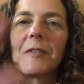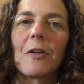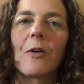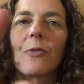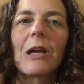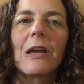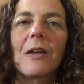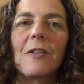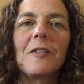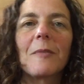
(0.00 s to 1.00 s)
So
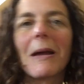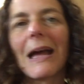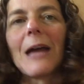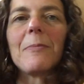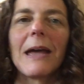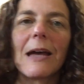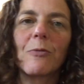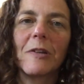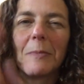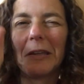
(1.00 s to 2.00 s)
using my iPad,
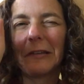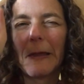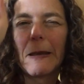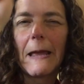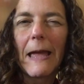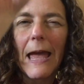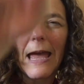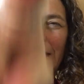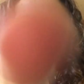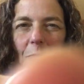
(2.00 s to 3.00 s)
which means that I
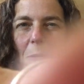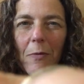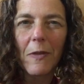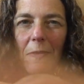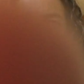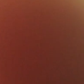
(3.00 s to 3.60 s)
have to remember that the